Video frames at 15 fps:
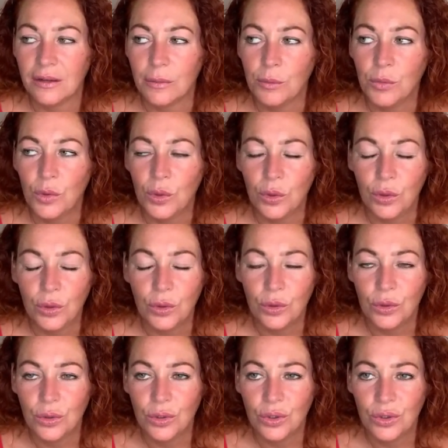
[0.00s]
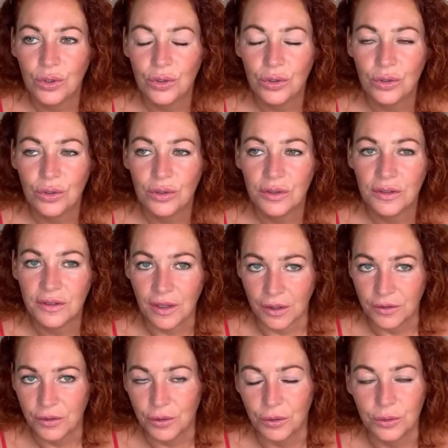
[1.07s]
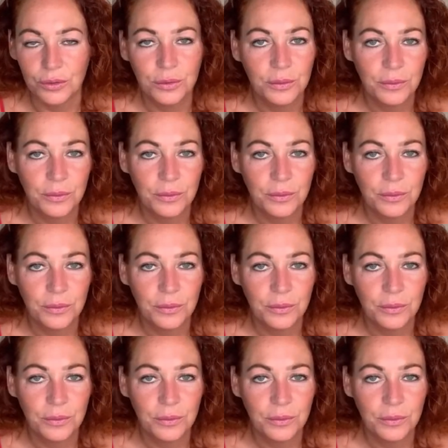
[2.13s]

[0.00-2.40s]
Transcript: more subtle.